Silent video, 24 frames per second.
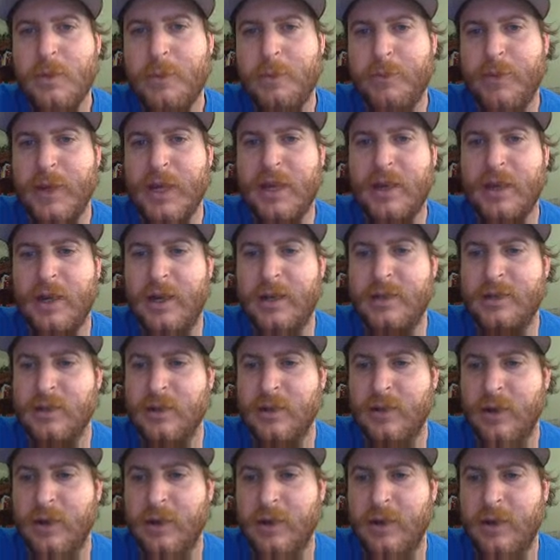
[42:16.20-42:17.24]
because
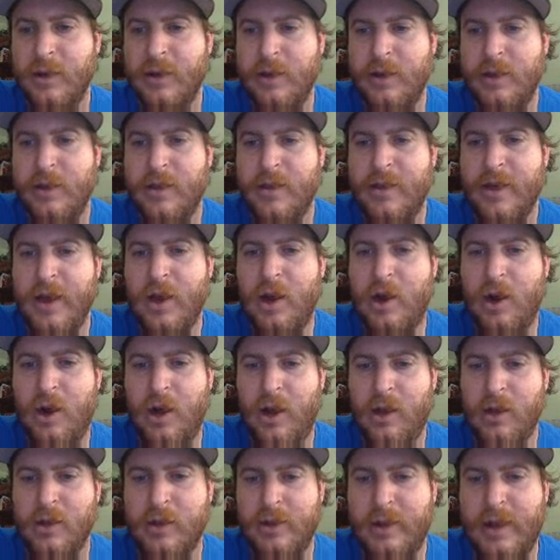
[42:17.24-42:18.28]
they
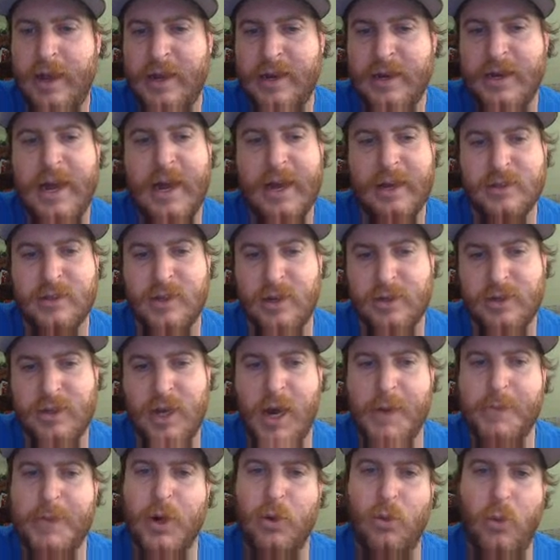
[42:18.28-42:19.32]
all had an X on
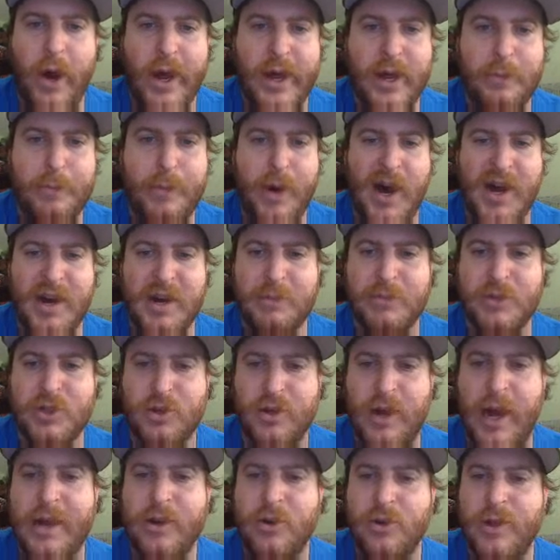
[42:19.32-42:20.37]
top and a Y on bottom, so
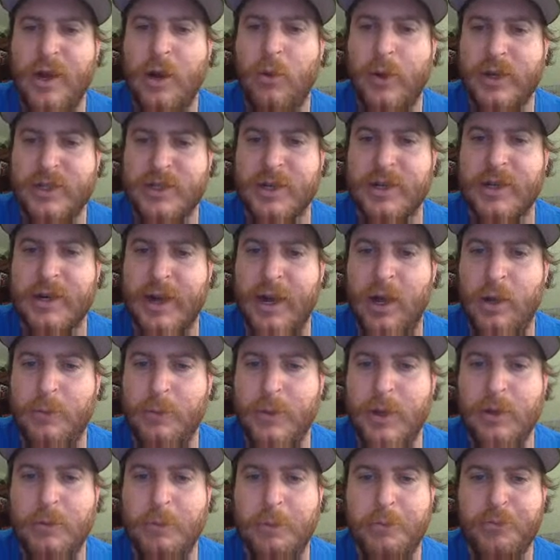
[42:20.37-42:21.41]
I knew that wasn't going to help
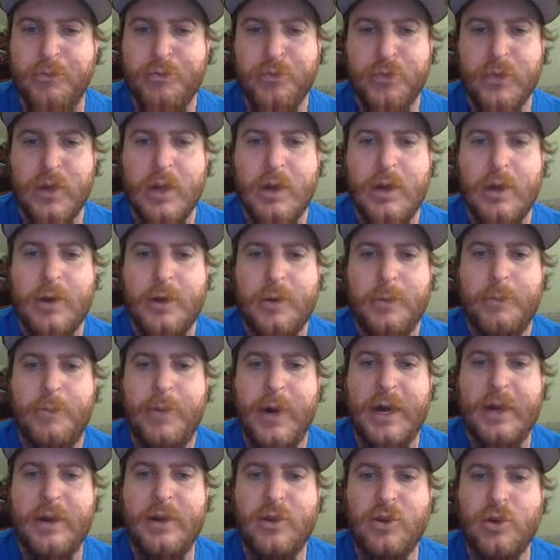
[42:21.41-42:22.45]
me.
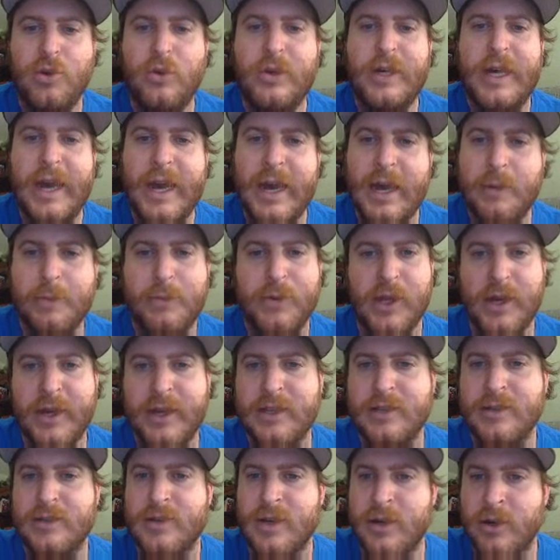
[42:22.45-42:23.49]
But you can plug
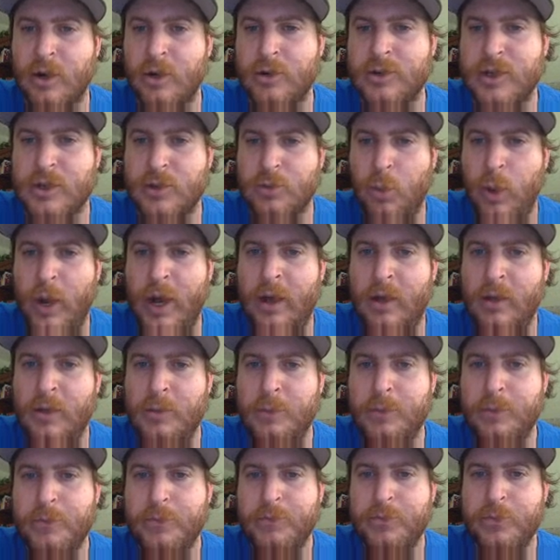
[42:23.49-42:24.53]
in zeros as well.
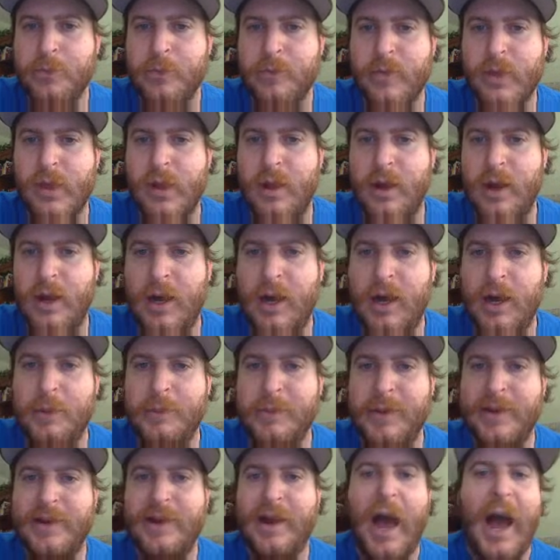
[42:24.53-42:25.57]

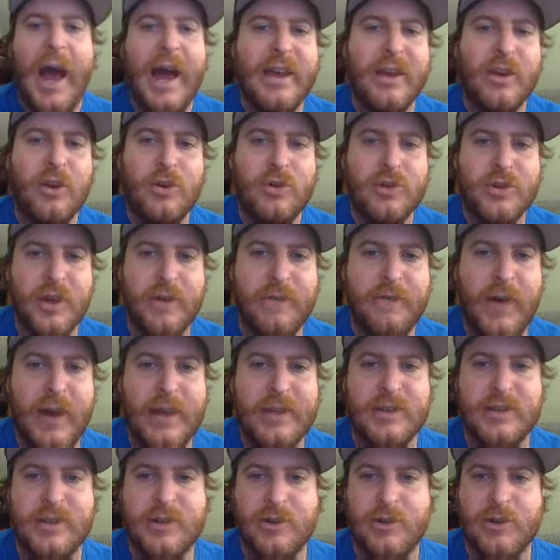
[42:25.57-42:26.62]
I usually
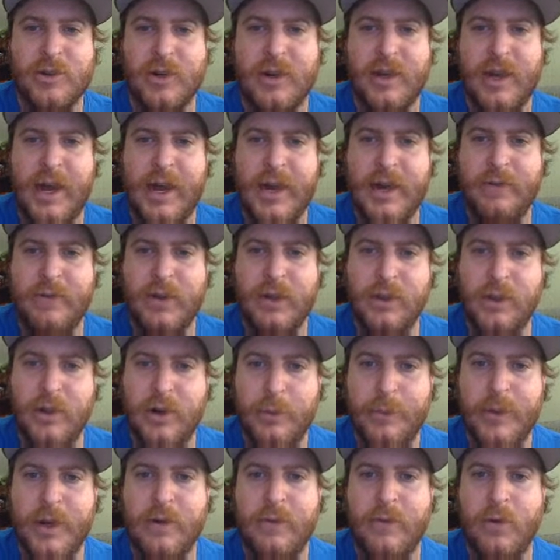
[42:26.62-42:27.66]
find zeros are kind of a
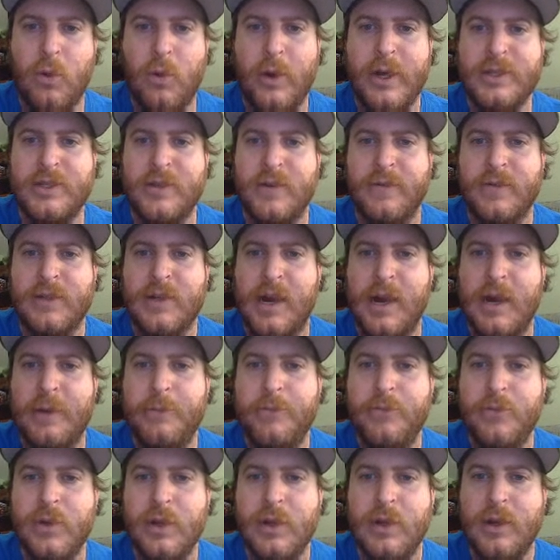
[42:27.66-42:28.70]
little bit of a waste of
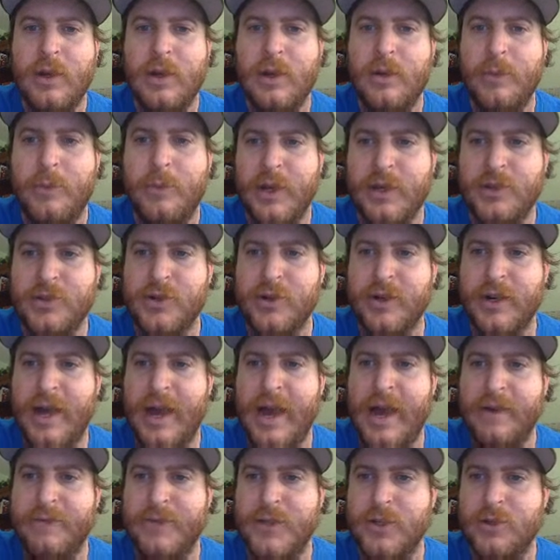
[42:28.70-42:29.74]
time because you're going to
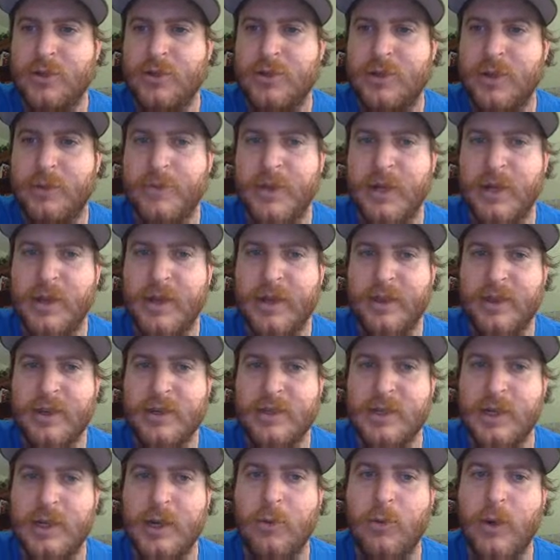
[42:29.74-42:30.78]
have to do something like
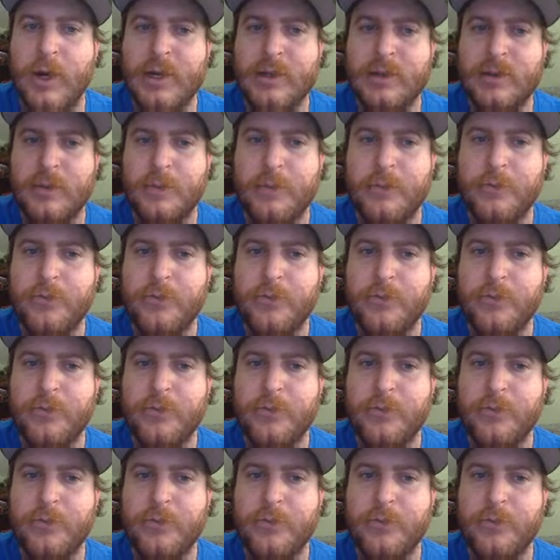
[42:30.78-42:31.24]
this anyways.